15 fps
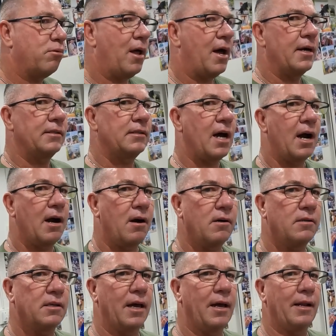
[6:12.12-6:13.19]
ply
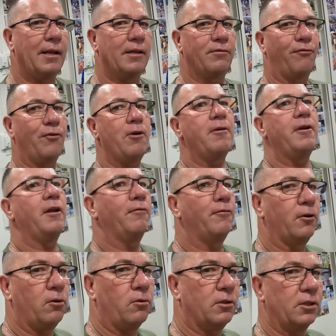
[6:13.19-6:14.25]
tires and it's very
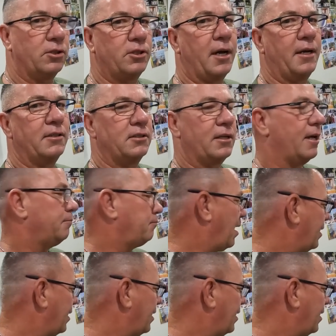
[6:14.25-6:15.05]
difficult to change that